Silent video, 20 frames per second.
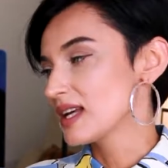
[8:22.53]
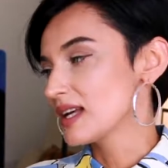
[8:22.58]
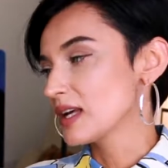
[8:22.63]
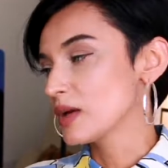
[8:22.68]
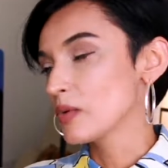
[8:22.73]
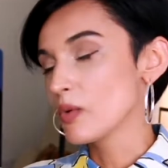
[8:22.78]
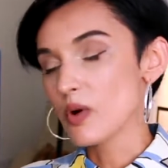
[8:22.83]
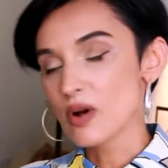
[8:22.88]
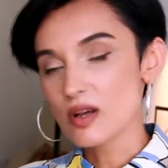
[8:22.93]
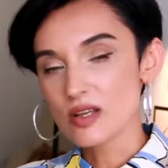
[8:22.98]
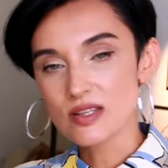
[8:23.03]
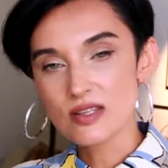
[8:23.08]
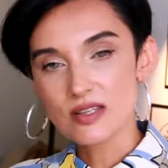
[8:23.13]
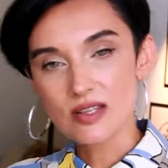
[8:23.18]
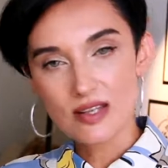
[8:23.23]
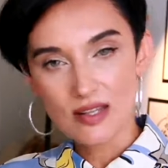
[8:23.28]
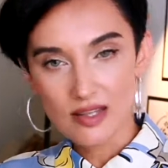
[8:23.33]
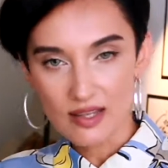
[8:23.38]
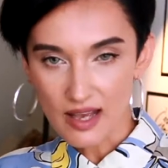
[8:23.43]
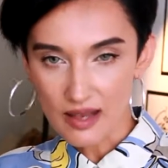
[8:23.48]
It was,
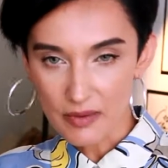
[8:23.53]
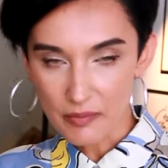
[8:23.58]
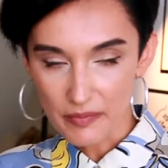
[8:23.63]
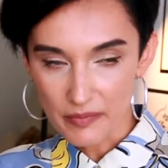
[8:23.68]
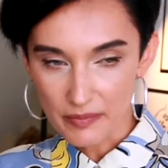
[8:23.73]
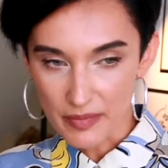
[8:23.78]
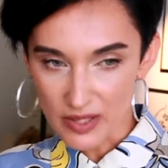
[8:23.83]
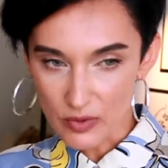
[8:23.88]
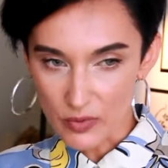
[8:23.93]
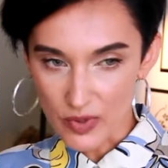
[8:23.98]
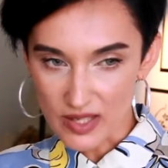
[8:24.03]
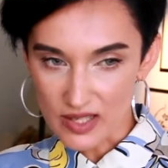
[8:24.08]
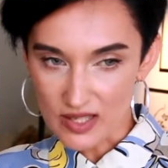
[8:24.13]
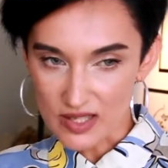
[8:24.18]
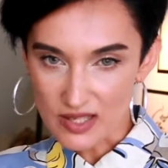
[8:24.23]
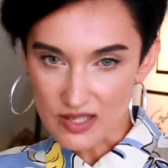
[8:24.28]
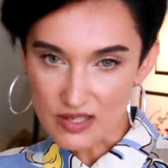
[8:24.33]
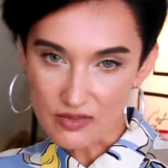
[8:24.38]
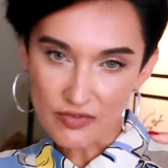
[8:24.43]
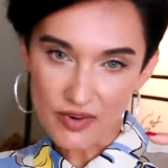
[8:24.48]
by the way,
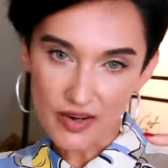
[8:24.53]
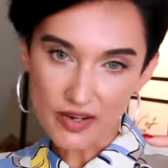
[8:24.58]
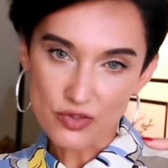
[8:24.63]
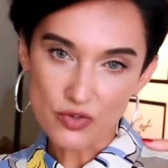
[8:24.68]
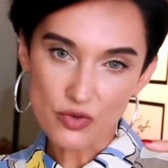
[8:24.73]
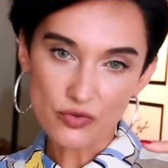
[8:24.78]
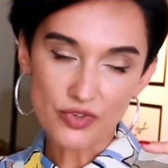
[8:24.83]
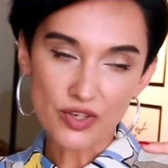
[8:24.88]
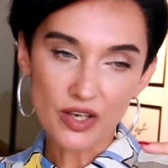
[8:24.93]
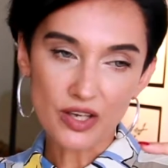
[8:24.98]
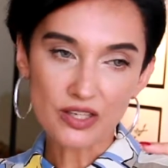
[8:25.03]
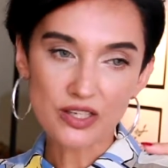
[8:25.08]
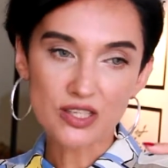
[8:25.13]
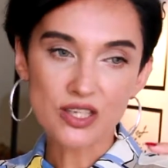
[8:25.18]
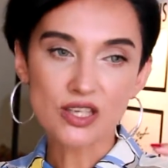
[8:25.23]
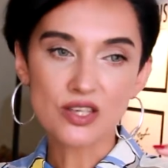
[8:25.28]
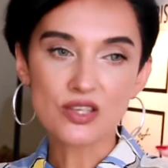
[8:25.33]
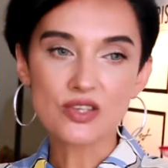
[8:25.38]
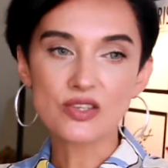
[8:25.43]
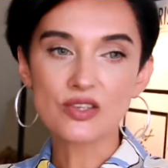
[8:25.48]
this is the fragrance of
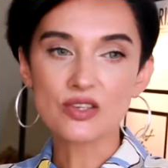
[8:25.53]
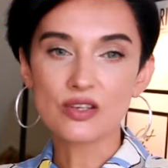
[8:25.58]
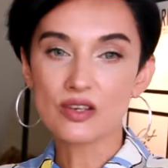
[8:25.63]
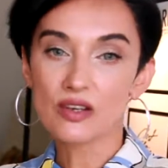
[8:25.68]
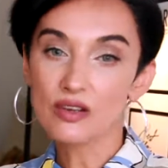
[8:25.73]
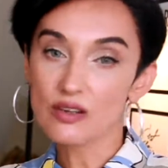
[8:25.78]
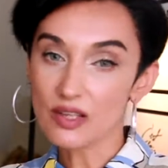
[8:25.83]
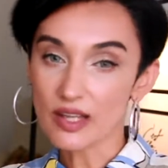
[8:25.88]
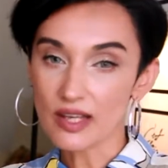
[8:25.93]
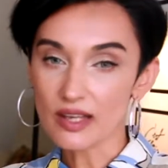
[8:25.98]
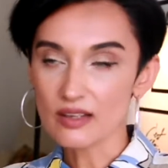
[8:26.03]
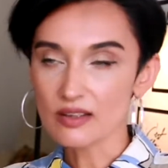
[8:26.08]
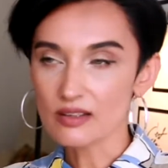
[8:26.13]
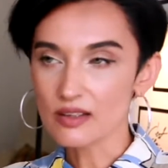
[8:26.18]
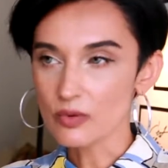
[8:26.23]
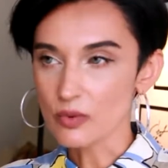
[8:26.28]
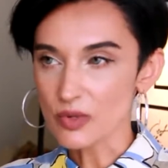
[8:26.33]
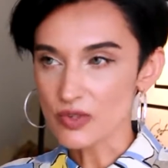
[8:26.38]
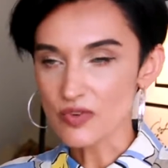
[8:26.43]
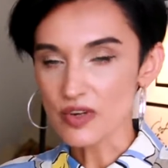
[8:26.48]
90s, like
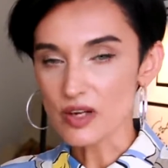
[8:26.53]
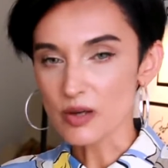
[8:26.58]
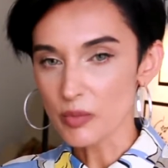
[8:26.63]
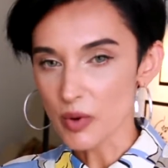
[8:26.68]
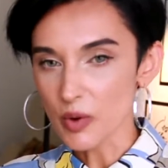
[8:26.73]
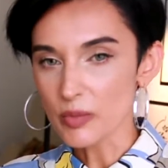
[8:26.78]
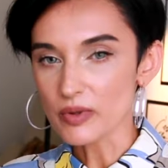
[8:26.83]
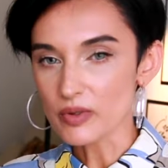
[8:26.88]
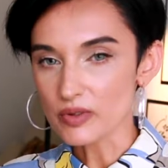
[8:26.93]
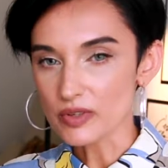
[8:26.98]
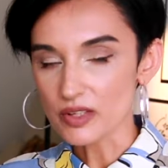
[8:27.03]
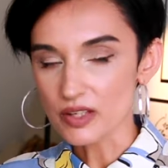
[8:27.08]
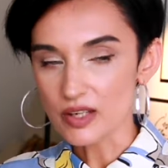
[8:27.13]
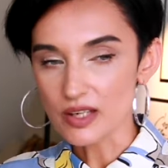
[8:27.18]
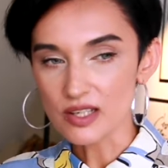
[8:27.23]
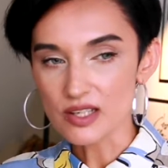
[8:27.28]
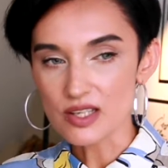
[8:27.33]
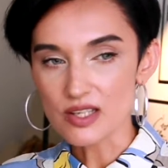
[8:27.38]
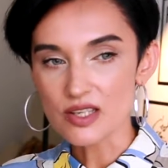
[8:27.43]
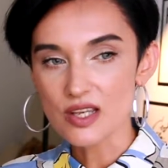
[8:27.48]
it was very popular in
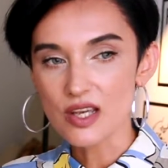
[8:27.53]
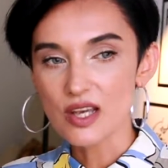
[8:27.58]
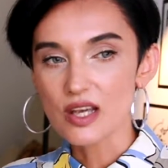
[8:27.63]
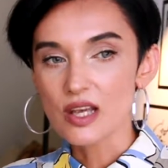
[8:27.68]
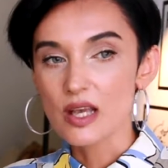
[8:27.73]
90s.